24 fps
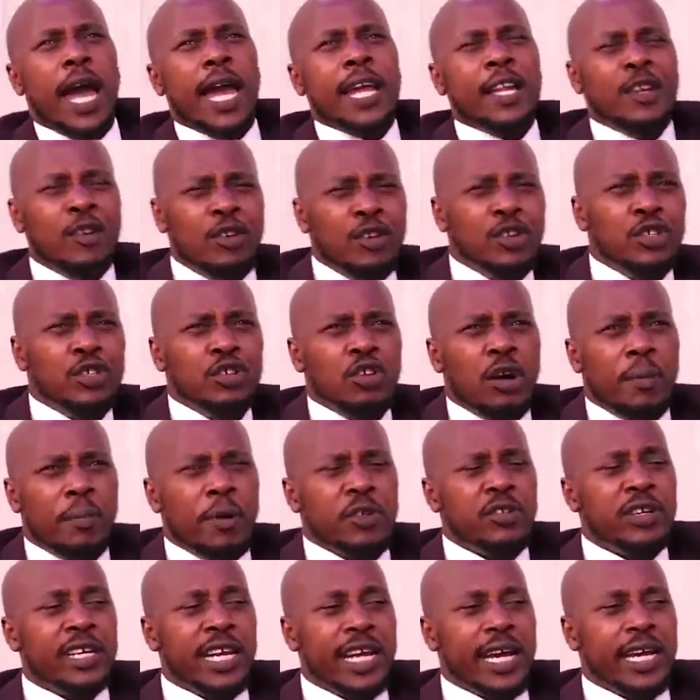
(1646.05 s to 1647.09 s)
I know you know
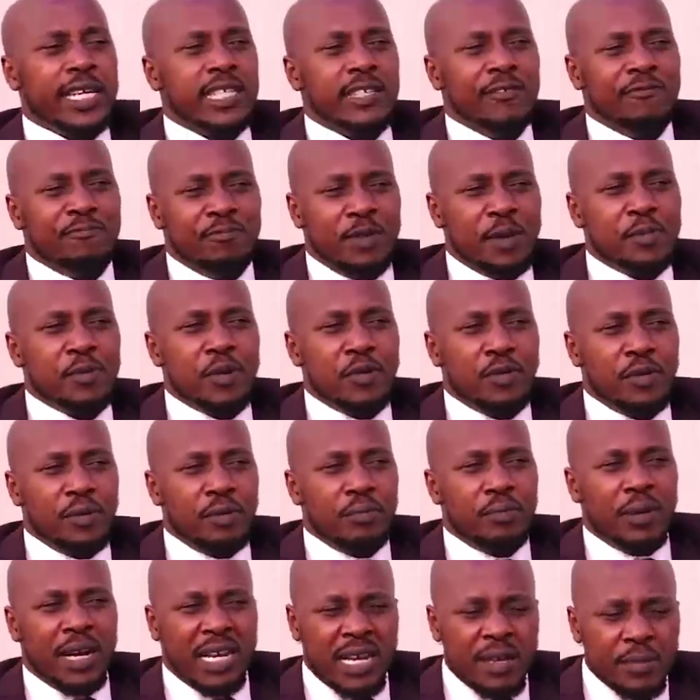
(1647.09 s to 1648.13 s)
about negative people,
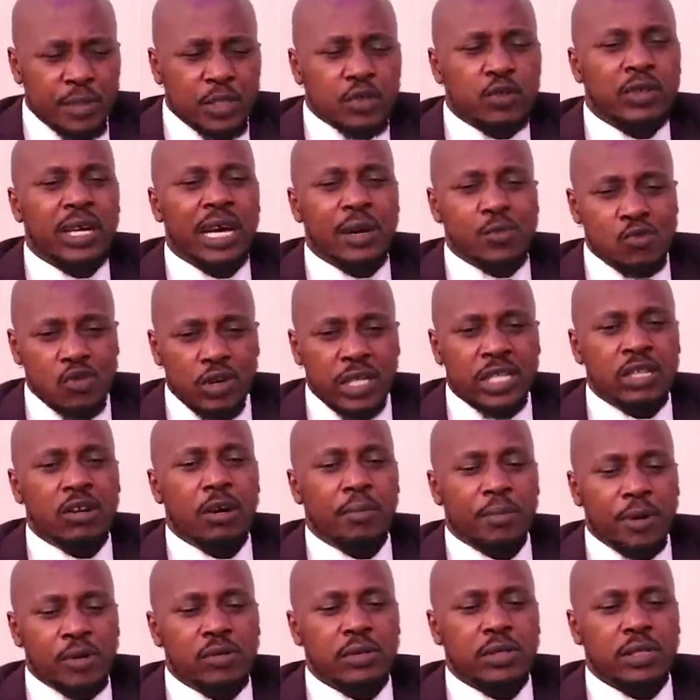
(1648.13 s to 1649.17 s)
but today I'm warning you
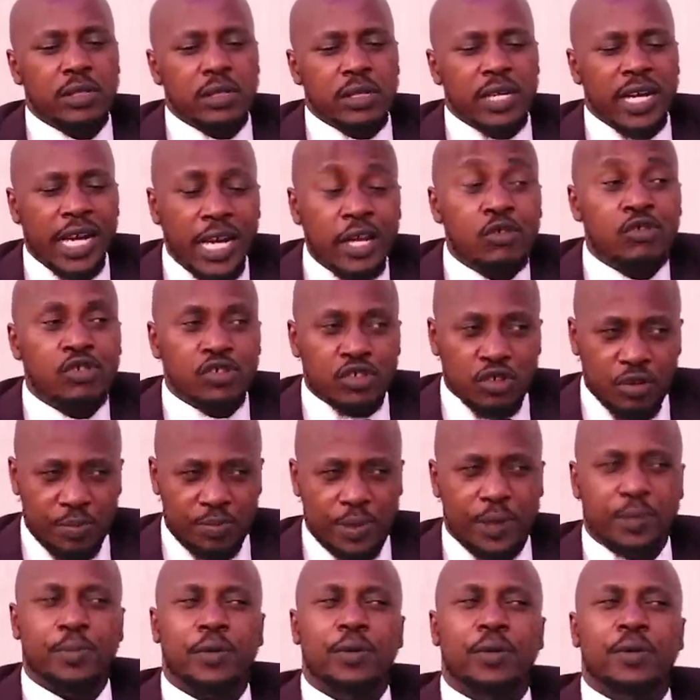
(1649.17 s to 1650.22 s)
about neutral
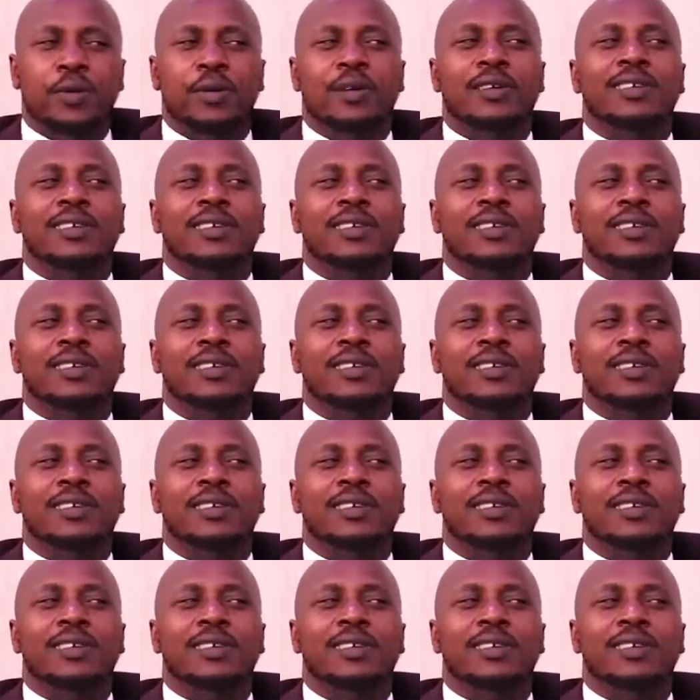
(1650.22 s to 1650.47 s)
people.